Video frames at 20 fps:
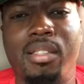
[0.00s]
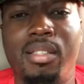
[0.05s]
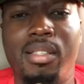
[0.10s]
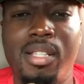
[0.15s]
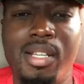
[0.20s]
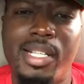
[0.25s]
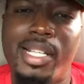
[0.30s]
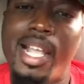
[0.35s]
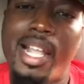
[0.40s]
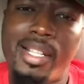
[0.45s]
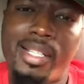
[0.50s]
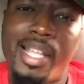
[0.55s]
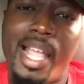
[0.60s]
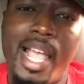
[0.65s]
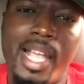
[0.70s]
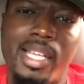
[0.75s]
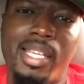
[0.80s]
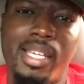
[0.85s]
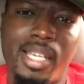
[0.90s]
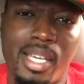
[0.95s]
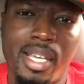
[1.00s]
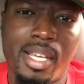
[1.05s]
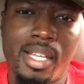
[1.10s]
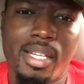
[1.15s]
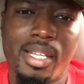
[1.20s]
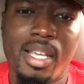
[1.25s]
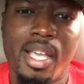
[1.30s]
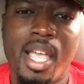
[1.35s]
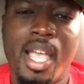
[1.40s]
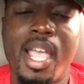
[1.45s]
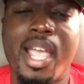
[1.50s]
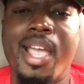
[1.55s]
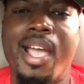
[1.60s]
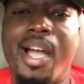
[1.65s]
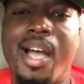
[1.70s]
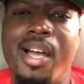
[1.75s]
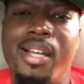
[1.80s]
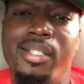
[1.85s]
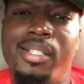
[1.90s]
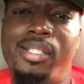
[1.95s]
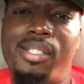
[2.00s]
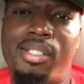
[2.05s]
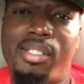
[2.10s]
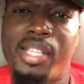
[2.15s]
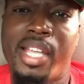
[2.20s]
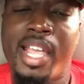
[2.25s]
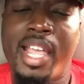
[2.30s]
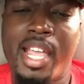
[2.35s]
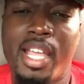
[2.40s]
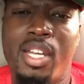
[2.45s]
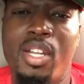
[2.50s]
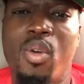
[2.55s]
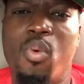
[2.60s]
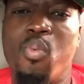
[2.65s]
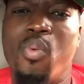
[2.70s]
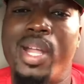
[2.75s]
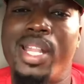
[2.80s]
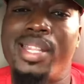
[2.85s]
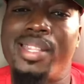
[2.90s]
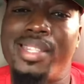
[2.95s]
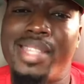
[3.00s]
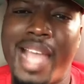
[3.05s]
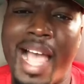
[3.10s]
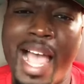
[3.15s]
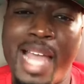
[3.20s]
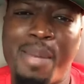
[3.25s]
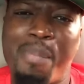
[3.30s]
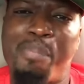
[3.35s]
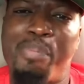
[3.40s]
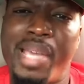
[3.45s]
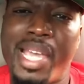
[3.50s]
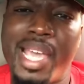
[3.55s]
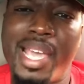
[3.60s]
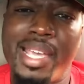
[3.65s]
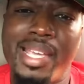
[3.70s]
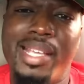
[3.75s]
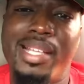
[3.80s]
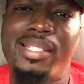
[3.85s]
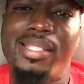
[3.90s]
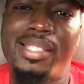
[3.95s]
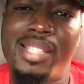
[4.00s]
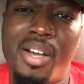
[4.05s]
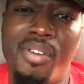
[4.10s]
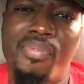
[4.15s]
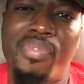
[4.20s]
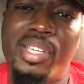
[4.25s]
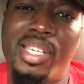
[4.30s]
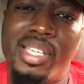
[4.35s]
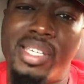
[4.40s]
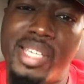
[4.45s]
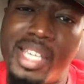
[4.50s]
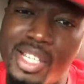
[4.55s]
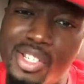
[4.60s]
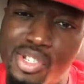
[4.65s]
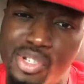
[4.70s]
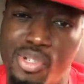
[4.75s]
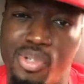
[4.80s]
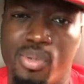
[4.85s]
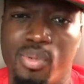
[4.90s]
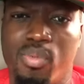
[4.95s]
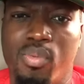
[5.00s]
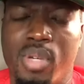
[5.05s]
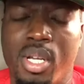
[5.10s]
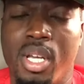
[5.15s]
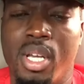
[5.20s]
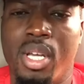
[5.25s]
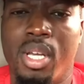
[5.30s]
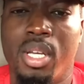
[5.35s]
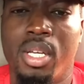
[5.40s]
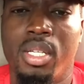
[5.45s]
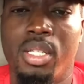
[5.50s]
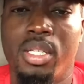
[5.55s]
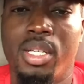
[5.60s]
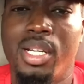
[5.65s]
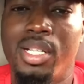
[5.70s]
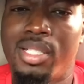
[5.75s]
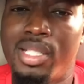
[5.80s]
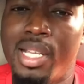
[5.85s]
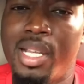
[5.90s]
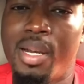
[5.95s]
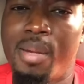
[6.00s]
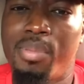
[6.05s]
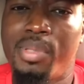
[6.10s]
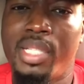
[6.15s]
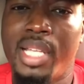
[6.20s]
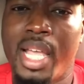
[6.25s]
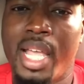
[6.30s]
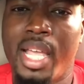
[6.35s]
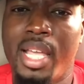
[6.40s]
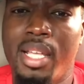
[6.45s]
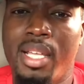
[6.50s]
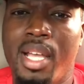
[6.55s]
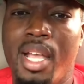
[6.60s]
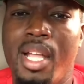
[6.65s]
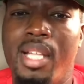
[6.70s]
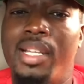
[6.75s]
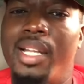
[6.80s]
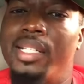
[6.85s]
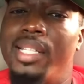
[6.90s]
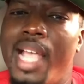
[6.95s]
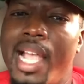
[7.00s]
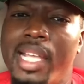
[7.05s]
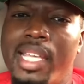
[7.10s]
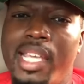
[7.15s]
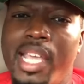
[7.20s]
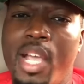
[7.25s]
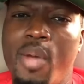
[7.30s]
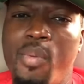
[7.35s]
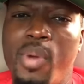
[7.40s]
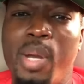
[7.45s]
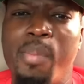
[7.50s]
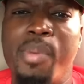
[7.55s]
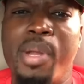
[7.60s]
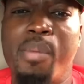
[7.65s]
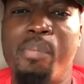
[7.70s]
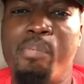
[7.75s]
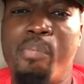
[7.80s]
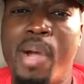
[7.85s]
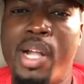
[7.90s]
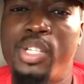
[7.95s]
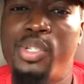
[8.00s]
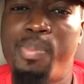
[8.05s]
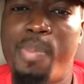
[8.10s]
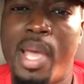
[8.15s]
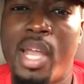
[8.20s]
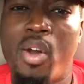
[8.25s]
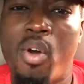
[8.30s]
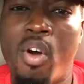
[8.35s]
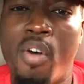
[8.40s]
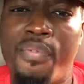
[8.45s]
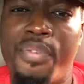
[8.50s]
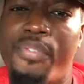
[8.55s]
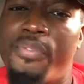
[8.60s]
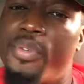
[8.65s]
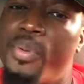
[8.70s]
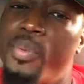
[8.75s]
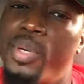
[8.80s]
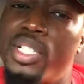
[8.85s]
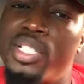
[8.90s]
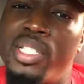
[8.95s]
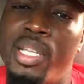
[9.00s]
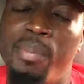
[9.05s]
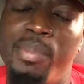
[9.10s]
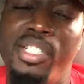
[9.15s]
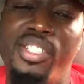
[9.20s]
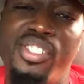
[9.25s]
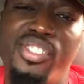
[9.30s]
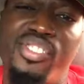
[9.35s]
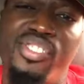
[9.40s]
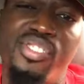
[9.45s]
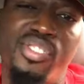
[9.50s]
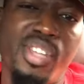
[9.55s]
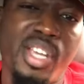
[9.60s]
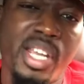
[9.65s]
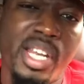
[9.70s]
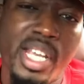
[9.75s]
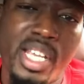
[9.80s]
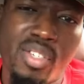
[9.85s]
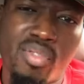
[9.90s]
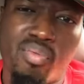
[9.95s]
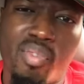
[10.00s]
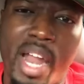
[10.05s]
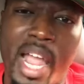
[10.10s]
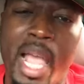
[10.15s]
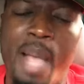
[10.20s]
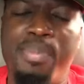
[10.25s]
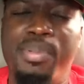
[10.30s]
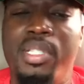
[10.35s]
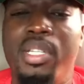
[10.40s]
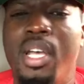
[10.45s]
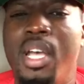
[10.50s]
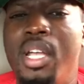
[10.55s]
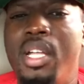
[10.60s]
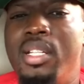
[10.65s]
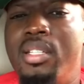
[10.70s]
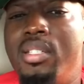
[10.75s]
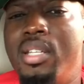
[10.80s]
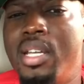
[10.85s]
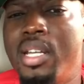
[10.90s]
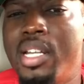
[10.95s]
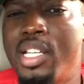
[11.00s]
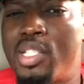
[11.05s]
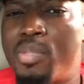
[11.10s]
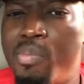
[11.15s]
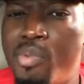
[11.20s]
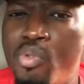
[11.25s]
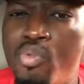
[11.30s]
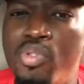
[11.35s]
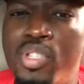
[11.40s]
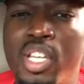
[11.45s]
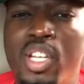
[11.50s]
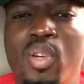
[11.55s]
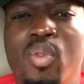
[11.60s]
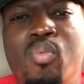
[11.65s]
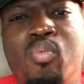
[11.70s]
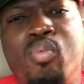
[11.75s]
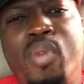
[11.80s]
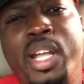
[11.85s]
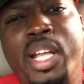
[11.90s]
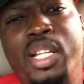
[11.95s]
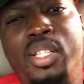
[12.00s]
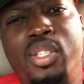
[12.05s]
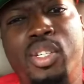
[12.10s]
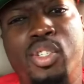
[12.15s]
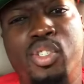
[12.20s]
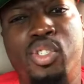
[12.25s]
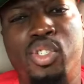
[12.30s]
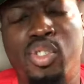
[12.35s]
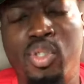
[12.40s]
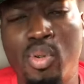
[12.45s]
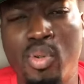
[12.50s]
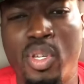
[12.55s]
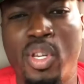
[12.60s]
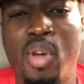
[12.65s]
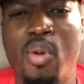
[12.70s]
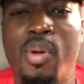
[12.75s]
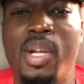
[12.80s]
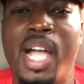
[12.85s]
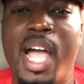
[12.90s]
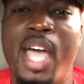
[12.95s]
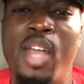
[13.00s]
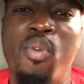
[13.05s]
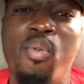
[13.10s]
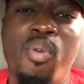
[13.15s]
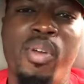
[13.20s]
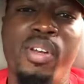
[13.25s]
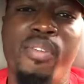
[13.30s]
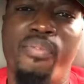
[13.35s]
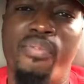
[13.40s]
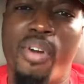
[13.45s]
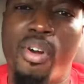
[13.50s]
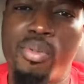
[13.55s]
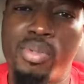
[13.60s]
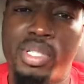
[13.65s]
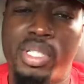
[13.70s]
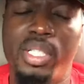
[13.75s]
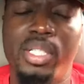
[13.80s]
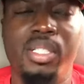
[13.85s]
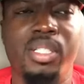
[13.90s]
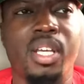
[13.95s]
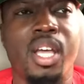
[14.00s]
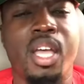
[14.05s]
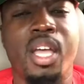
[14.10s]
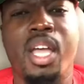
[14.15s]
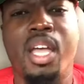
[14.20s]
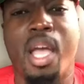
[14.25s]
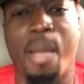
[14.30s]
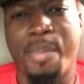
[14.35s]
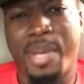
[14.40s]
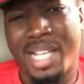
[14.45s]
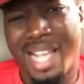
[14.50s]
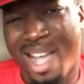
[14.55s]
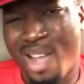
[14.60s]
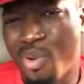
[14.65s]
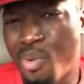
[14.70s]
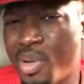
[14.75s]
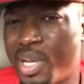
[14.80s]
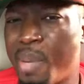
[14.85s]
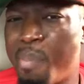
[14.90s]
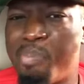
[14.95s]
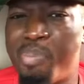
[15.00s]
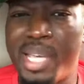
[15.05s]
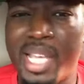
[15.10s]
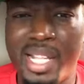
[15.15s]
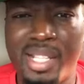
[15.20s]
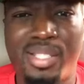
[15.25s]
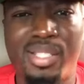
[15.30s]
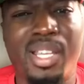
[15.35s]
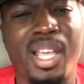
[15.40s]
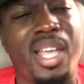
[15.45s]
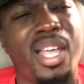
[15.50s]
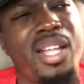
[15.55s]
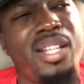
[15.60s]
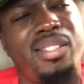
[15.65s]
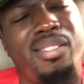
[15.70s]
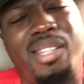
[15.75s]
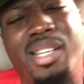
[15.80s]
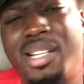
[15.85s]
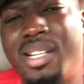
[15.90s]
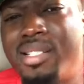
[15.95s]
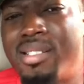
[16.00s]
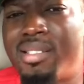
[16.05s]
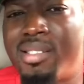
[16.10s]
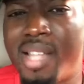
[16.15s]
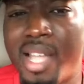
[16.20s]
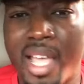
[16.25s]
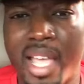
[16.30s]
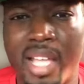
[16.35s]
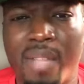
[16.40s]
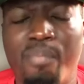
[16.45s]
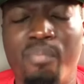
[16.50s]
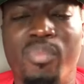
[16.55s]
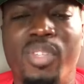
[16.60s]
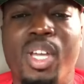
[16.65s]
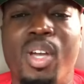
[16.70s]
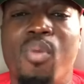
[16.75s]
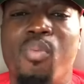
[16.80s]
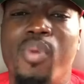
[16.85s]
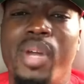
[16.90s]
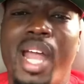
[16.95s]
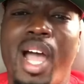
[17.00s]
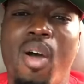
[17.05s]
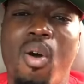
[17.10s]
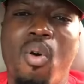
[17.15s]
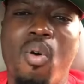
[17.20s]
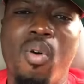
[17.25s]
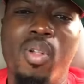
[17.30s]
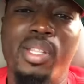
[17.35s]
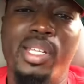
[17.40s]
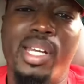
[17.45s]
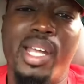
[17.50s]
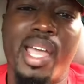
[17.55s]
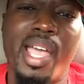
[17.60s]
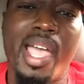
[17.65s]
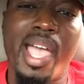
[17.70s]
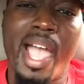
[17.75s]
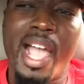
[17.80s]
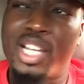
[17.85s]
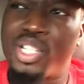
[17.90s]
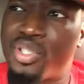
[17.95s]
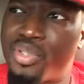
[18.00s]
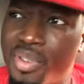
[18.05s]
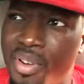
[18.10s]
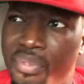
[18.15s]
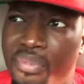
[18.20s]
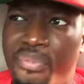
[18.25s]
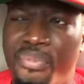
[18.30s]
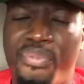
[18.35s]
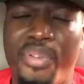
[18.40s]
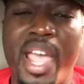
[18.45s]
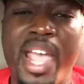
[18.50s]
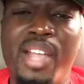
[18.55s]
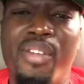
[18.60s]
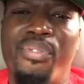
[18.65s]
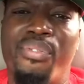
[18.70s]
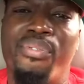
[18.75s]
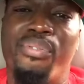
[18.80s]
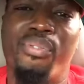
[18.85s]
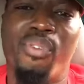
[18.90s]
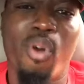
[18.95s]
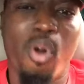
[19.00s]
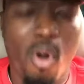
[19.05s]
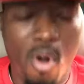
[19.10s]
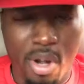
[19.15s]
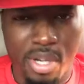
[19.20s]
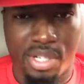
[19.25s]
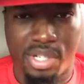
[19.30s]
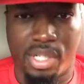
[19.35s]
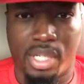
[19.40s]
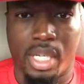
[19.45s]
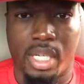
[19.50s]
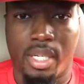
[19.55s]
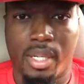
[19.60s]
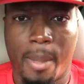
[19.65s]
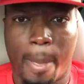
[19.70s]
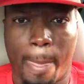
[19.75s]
look at that kid and understand what not being yourself gets you. You understand what I'm saying? Like that kid would have been much better off if he would have simply just did his raps, did his music, went into the studio, got on the verses, I mean, got on the beats, and did his thing without all of the extra fake fraud shit.